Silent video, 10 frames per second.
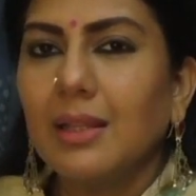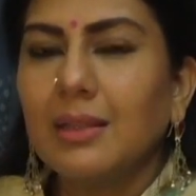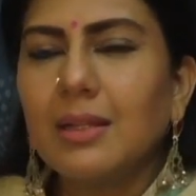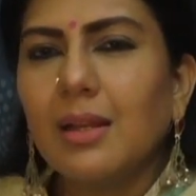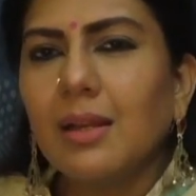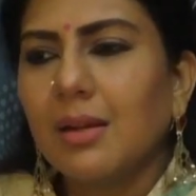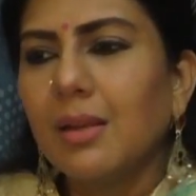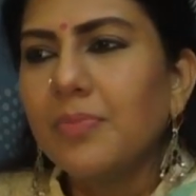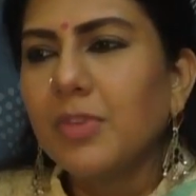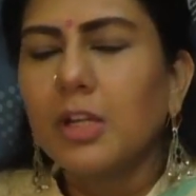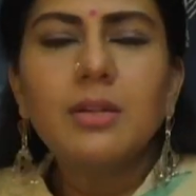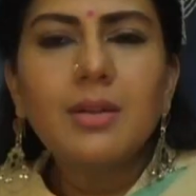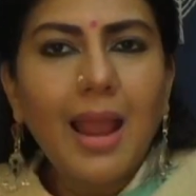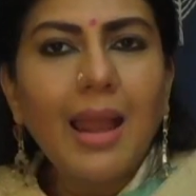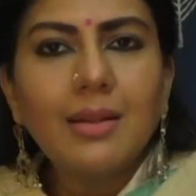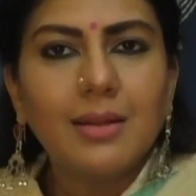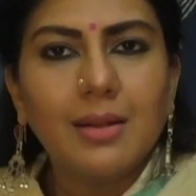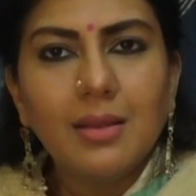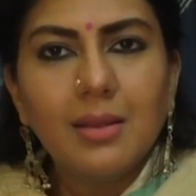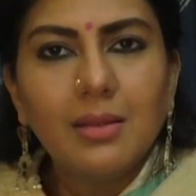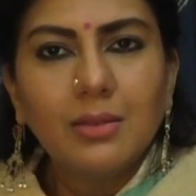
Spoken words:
that are contracted